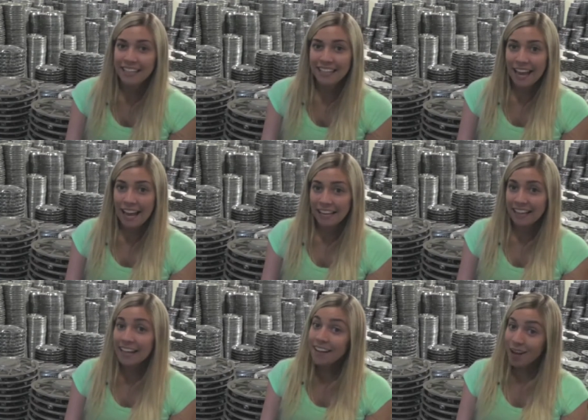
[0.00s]

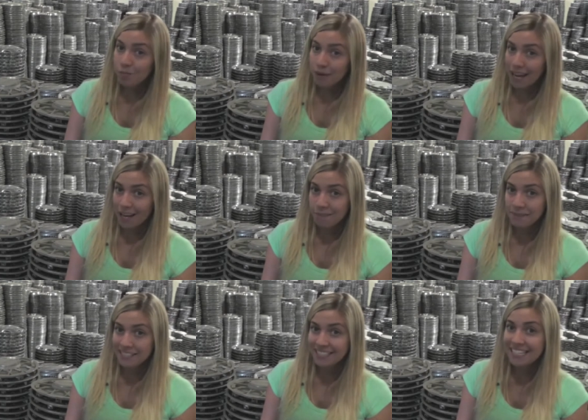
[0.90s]
Cadillac
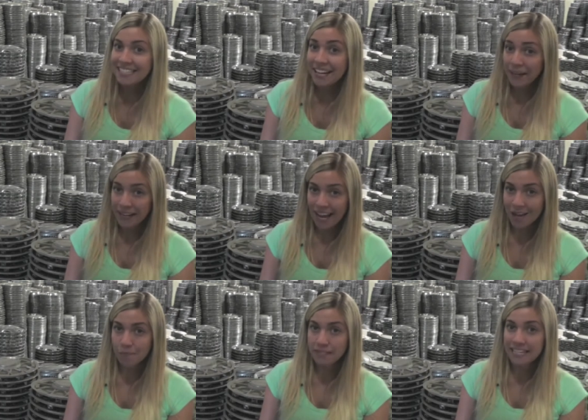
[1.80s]
hubcaps, center
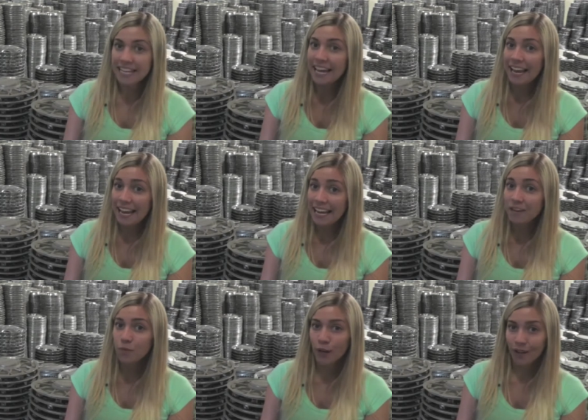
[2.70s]
caps,
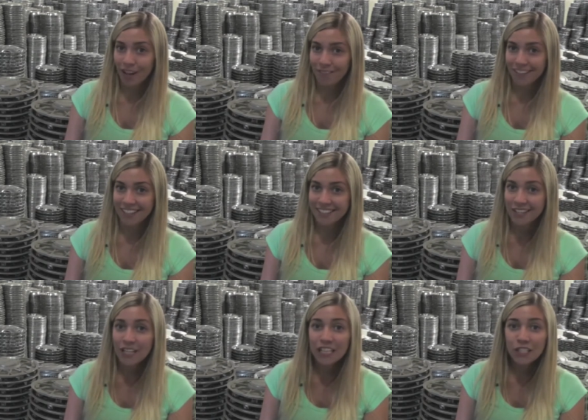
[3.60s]
and wheel covers.
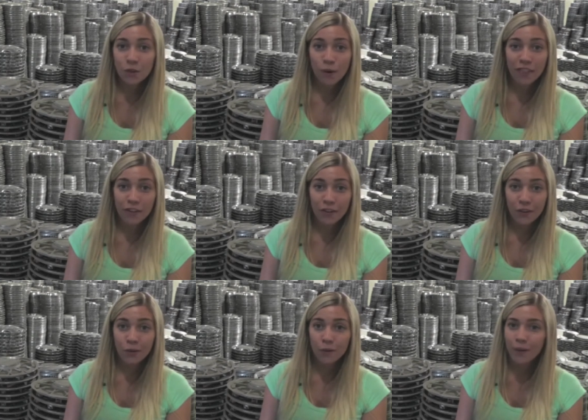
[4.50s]
So whether you
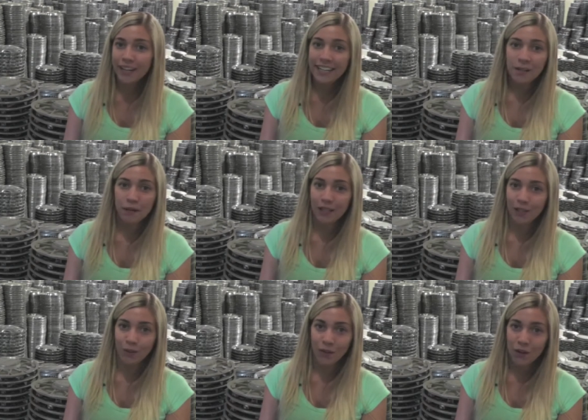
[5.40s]
or anybody
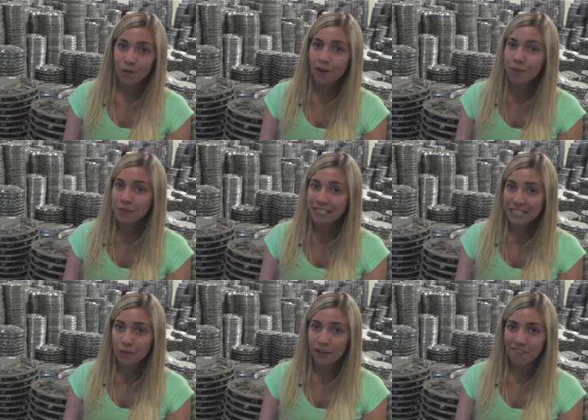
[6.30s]
you know are
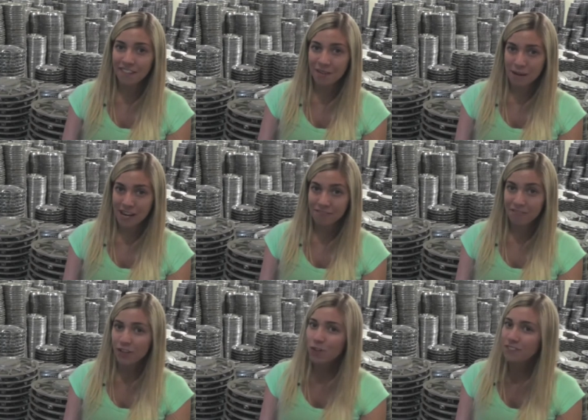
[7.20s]
missing one of the
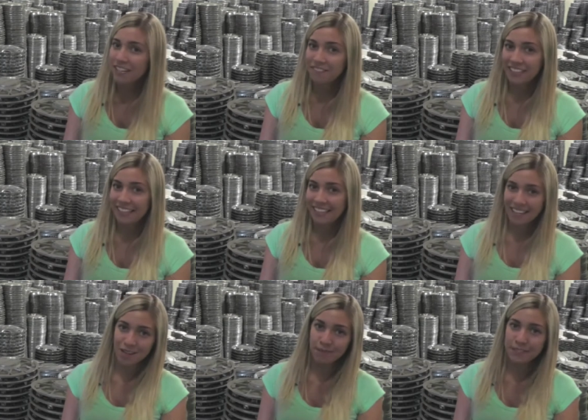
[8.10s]
above, you've definitely
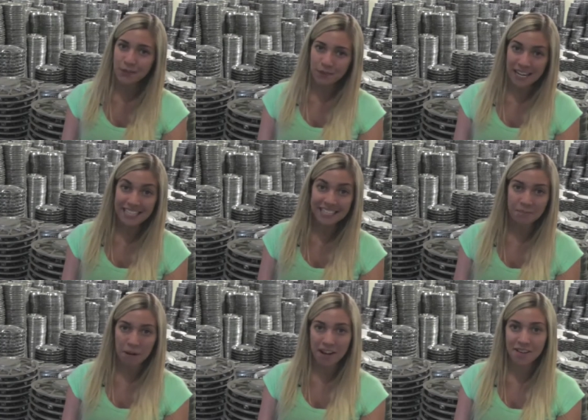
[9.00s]
come to the right
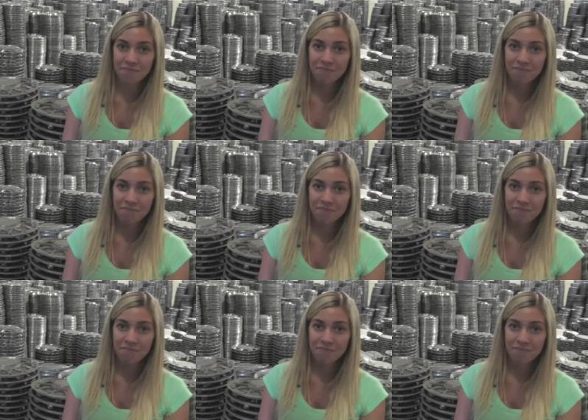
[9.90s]
spot.